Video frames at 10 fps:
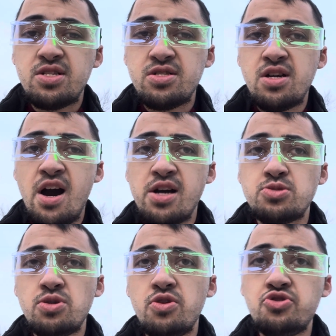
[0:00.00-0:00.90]

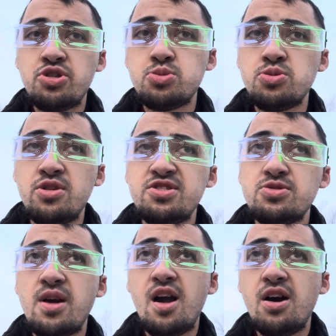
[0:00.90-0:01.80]
cockroaches running
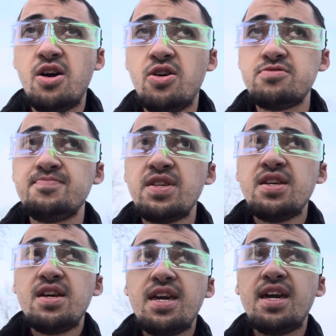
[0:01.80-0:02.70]
around,
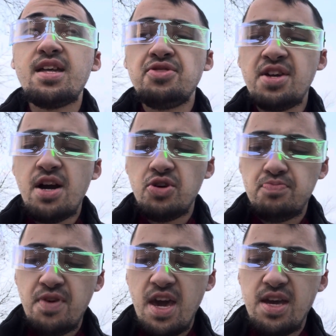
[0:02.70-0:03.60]
and I think I was
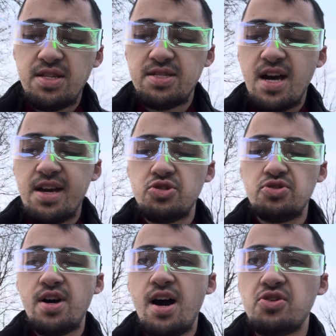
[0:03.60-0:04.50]
paying
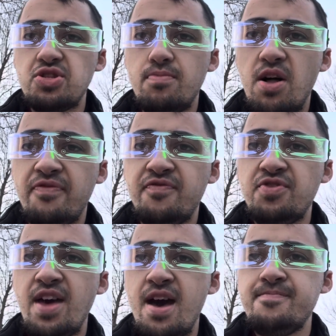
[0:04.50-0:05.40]
$900 a month for
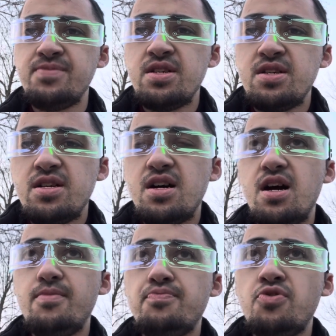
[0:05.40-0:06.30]
that
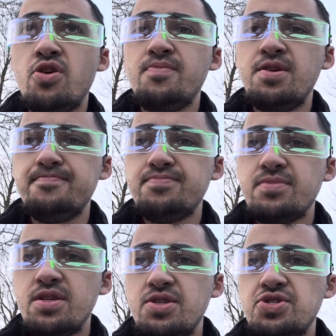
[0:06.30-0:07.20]
apartment.
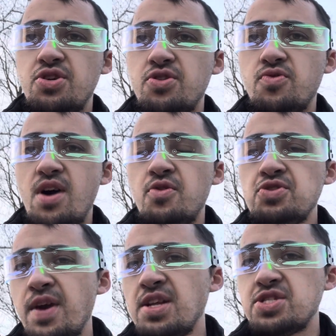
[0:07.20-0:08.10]
So I
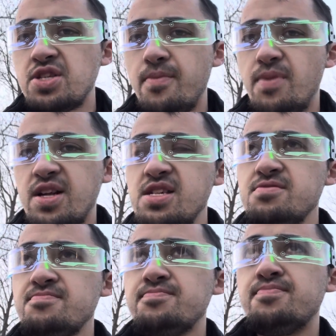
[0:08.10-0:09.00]
was paying some
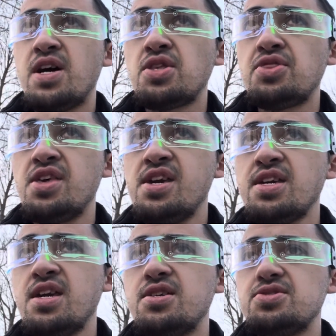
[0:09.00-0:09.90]
money, but the thing
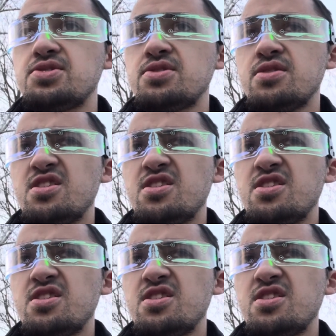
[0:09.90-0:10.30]
is,